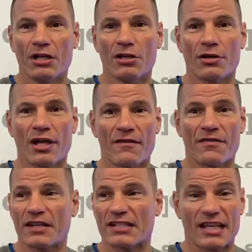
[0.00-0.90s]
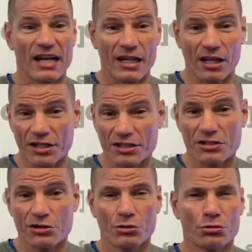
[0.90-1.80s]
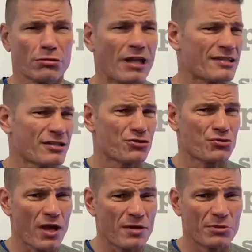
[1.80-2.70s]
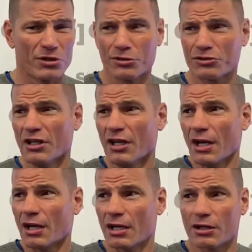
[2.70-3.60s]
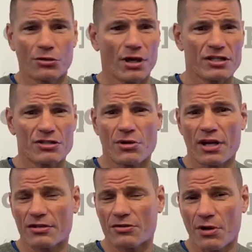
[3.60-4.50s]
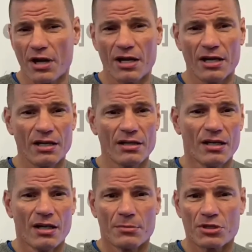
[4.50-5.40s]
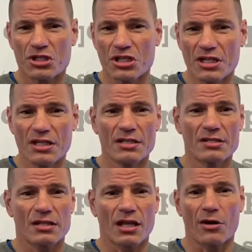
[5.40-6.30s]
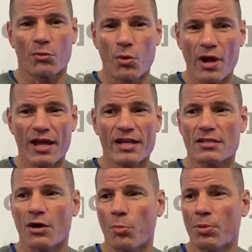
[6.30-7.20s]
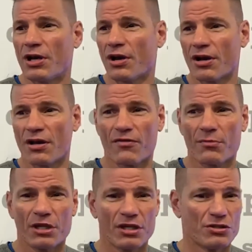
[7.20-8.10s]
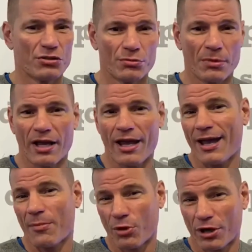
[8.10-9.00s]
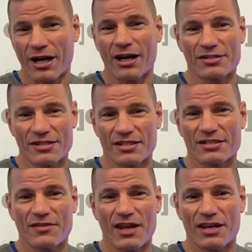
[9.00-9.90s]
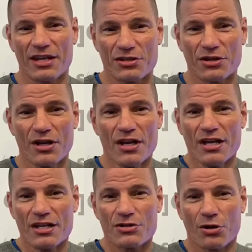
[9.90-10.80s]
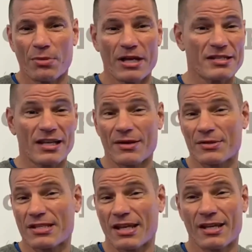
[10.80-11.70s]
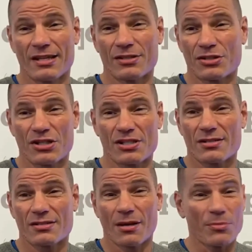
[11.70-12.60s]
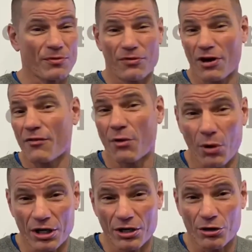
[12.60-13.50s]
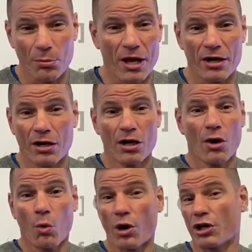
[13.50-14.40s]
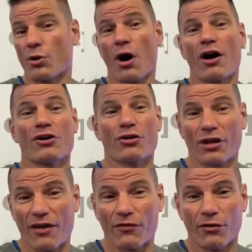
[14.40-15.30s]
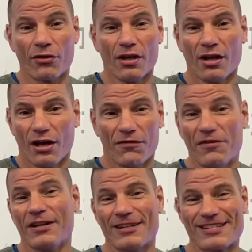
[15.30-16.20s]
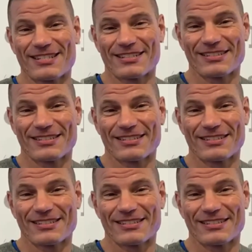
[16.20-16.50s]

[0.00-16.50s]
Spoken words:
here. They have things that I like to do, lots of treadmills, great strength training, machines, a lot of weights, open area for me to do my ab workouts, things of that nature. So basically, I would say there's just something for everyone here, no matter where you are in your level of fitness.